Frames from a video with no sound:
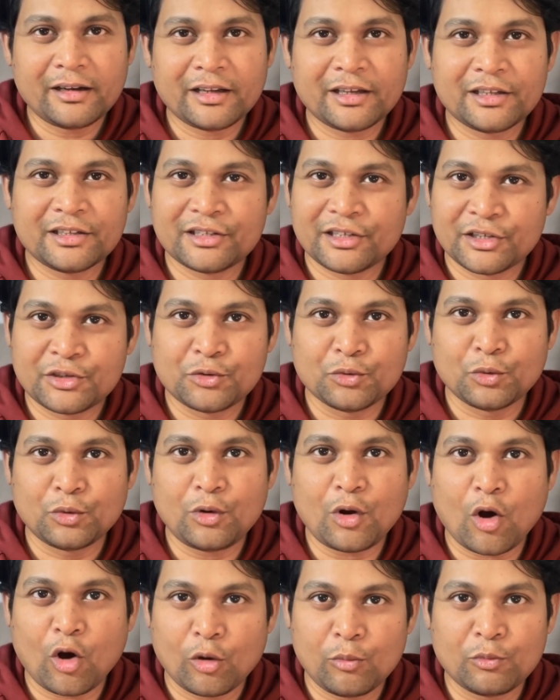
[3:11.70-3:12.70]
is issued
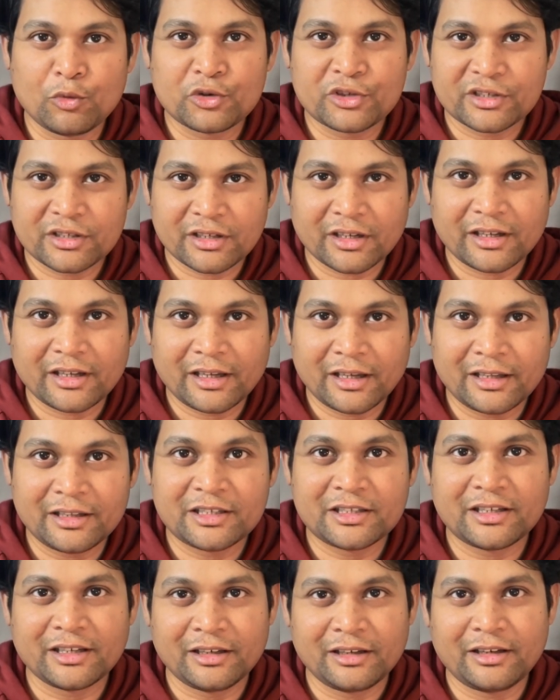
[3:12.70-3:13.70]
almost
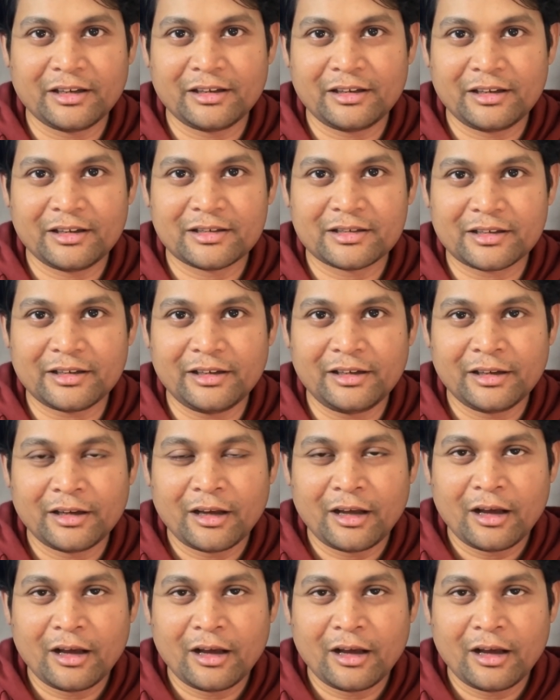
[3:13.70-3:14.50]
instantaneously.